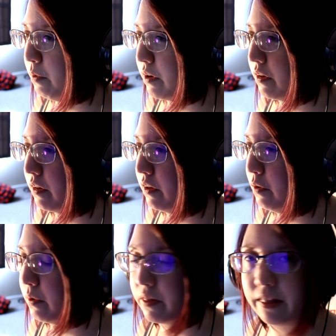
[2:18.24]
weren't you
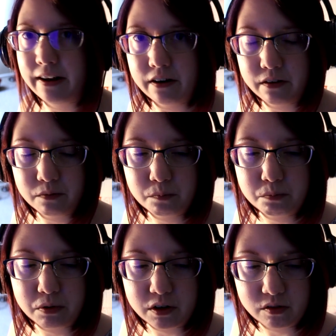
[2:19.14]
weren't there,
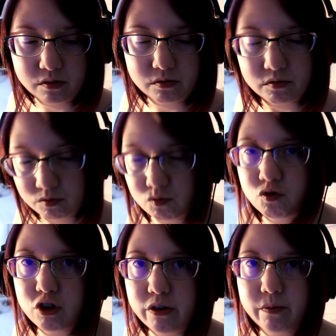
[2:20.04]
but
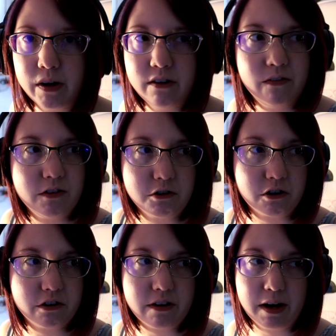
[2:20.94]
she went to visit
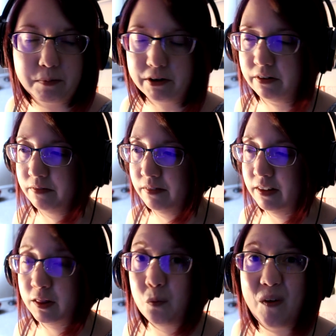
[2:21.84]
her neighbor,
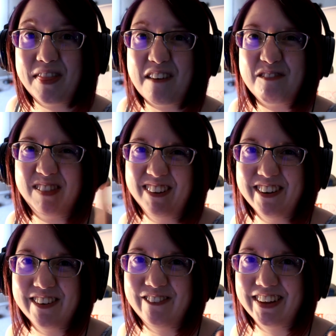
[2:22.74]
the one that
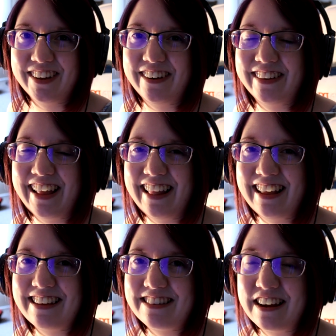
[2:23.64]
flirted with her that last